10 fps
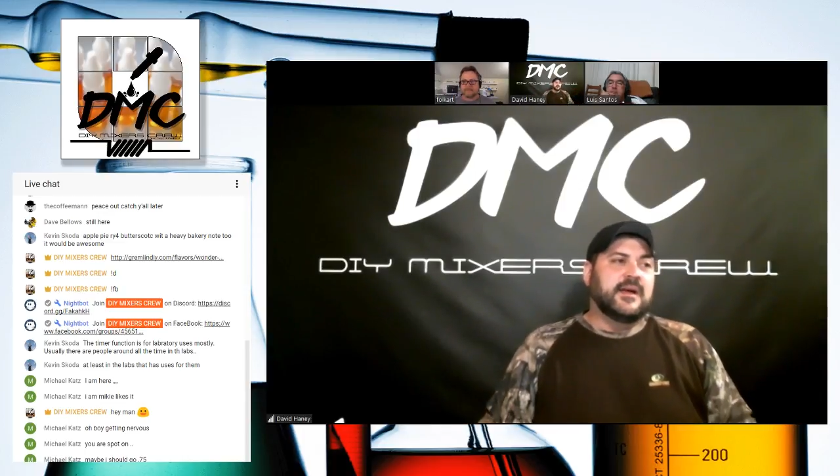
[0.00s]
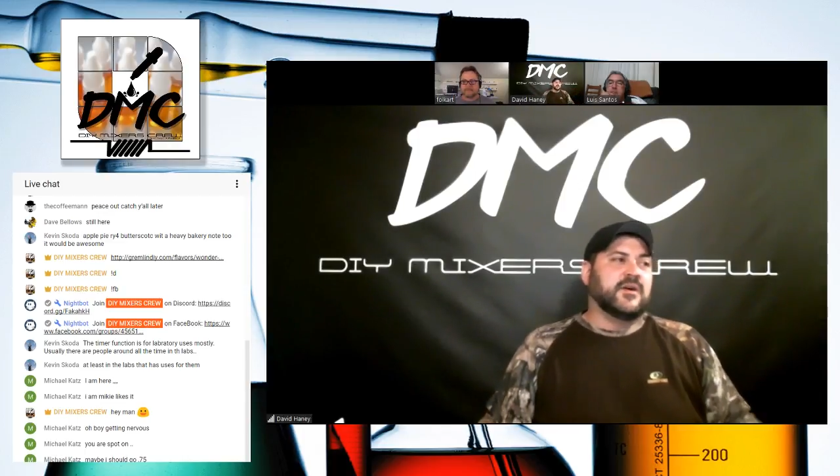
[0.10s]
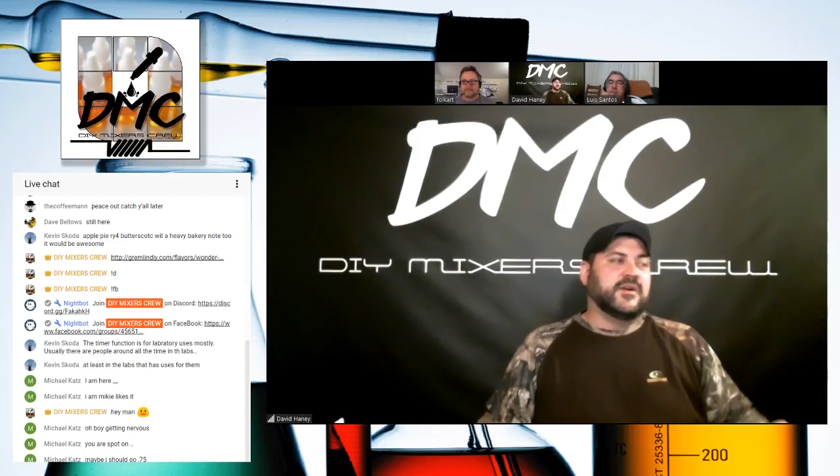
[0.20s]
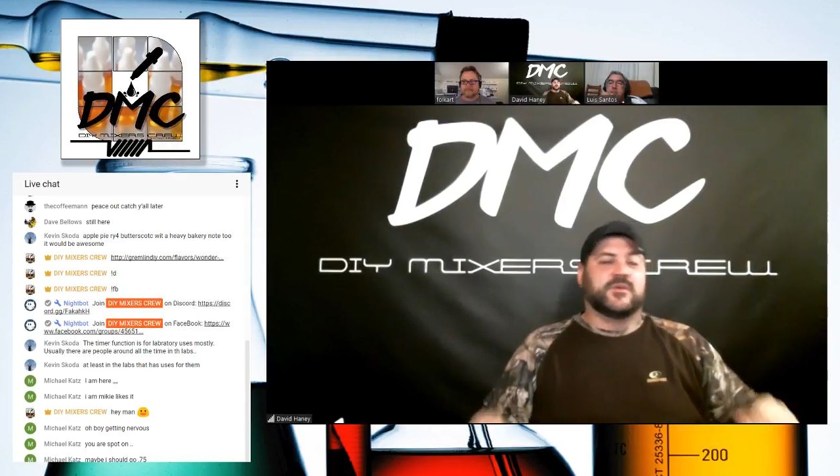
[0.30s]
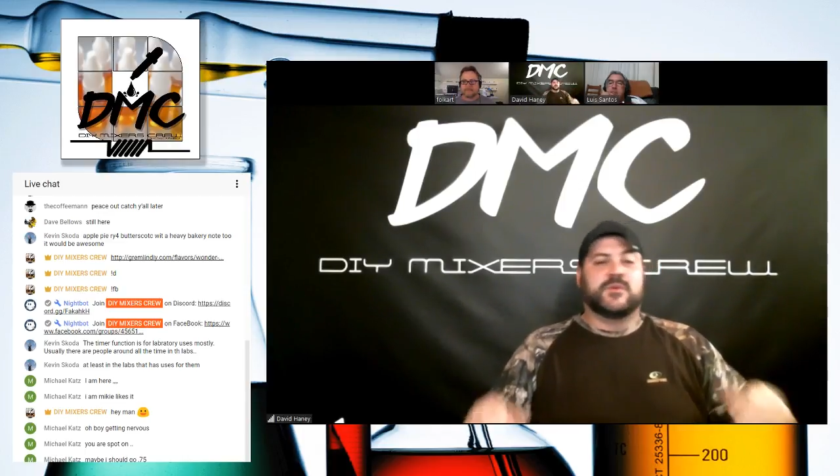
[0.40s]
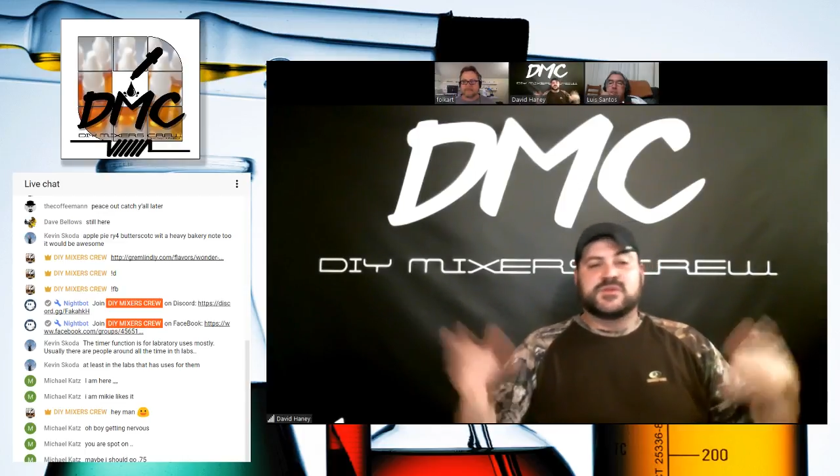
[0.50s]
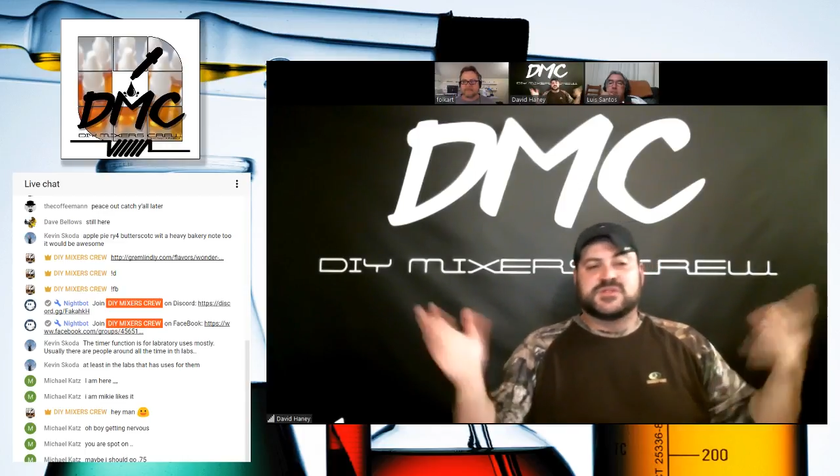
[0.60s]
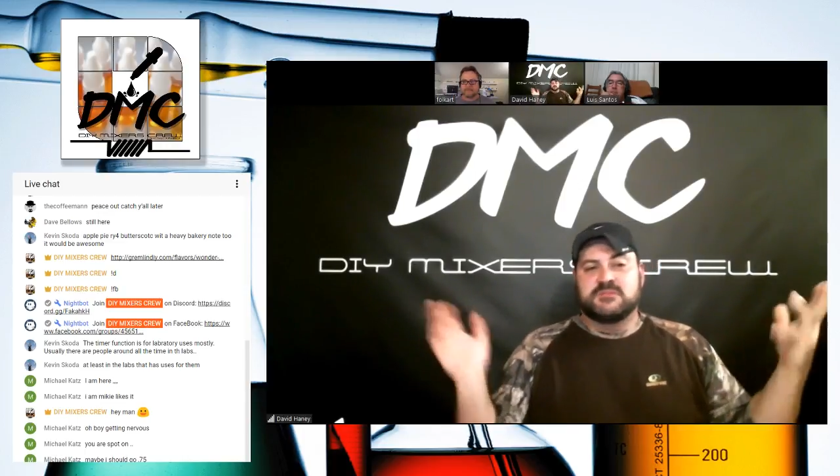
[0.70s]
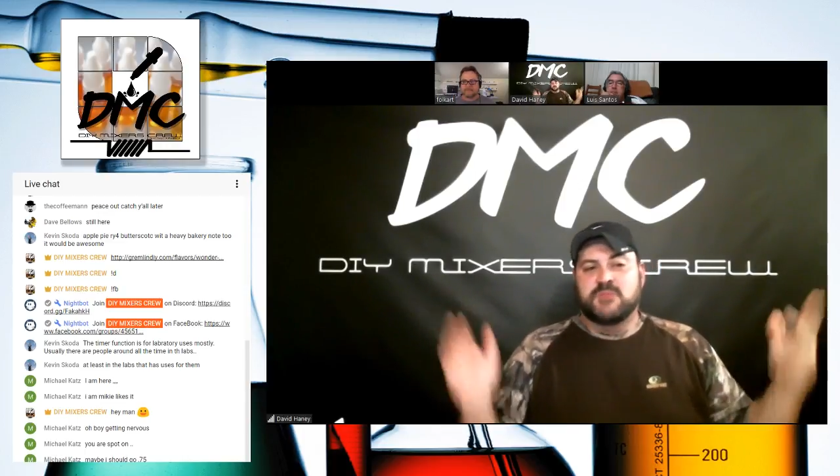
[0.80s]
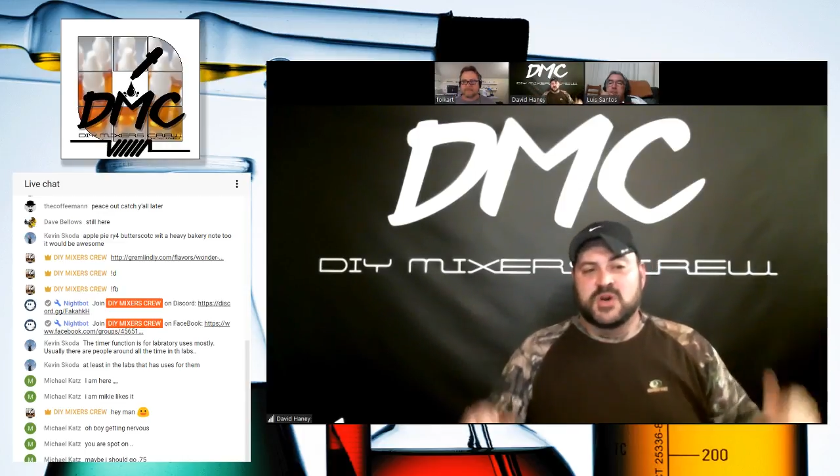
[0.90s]
or you're
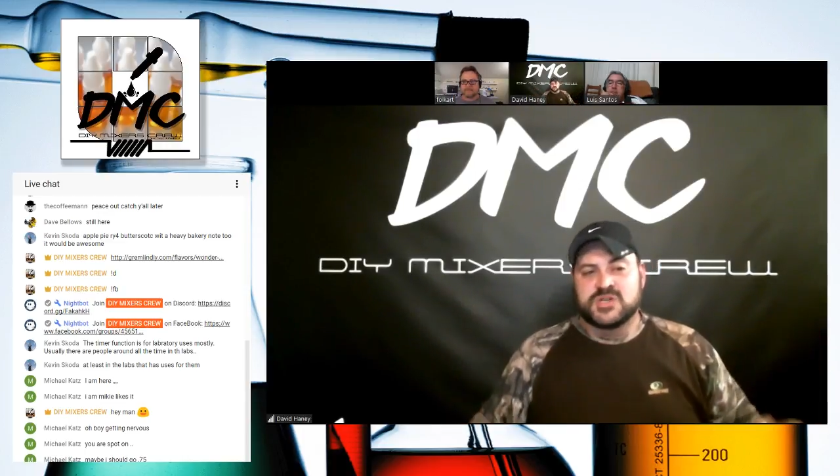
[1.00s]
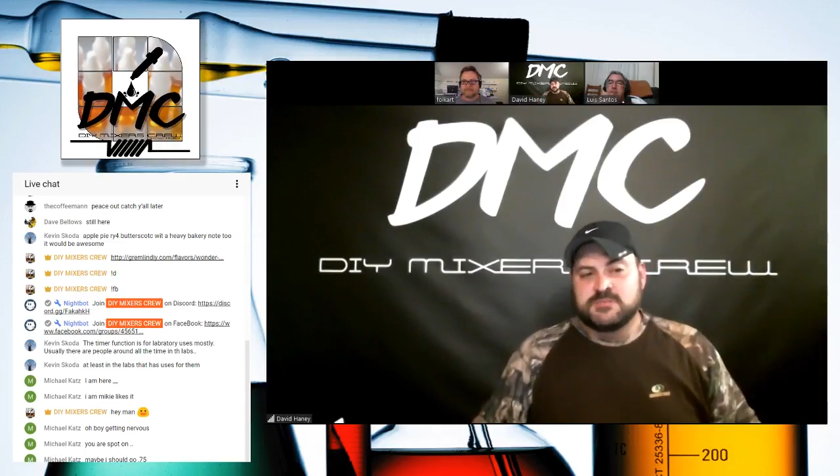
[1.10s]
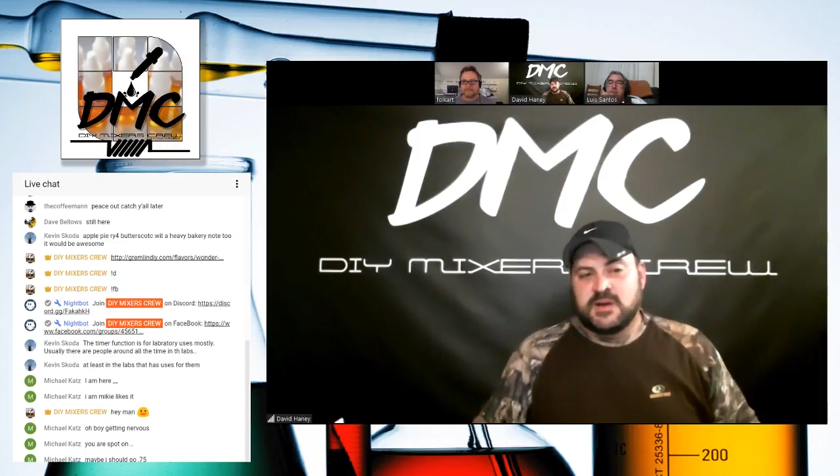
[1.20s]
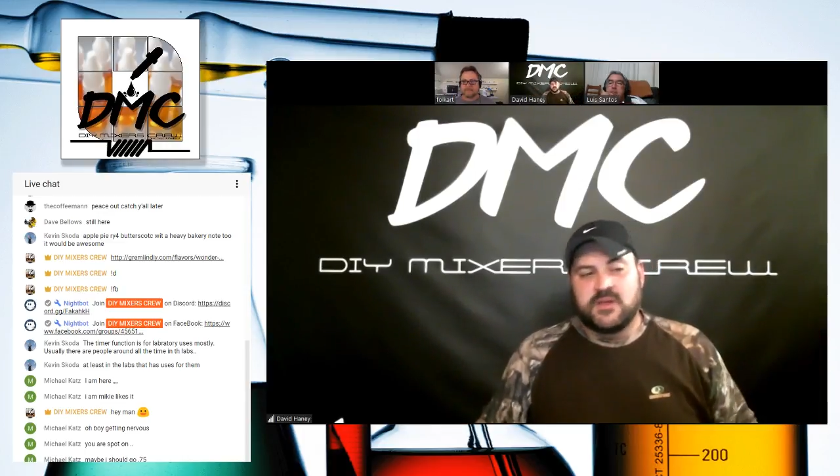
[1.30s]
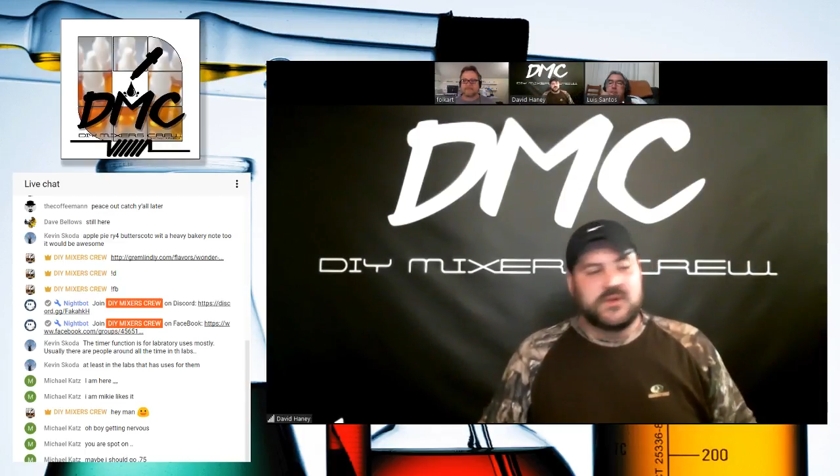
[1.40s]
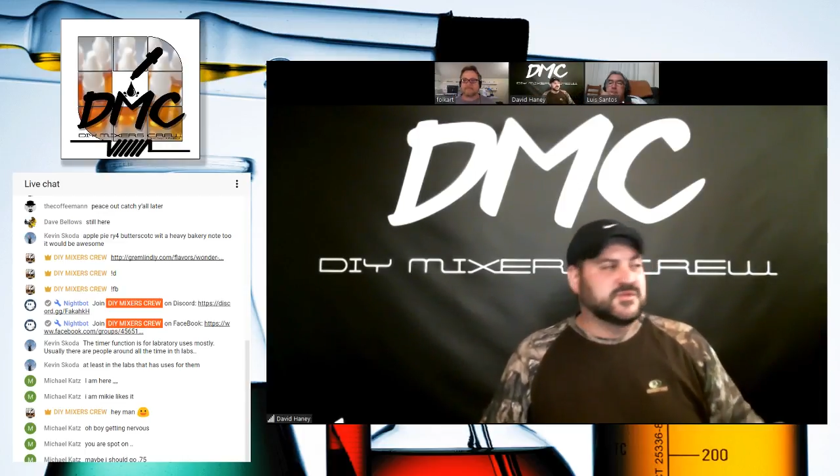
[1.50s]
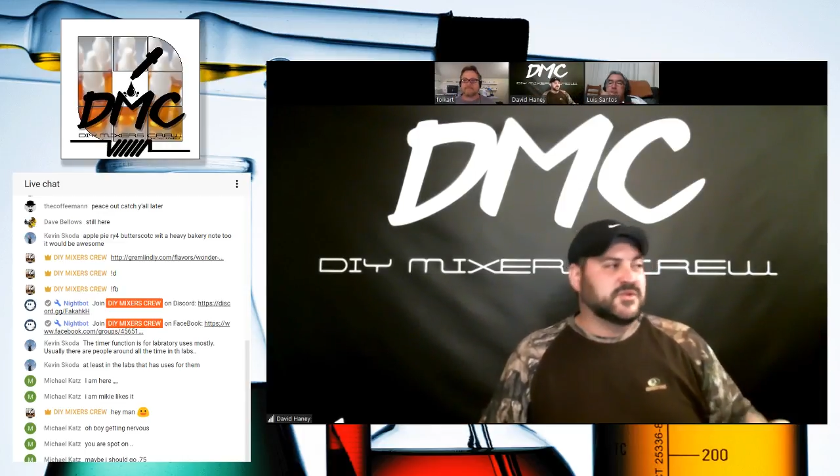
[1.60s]
roasting marshmallows,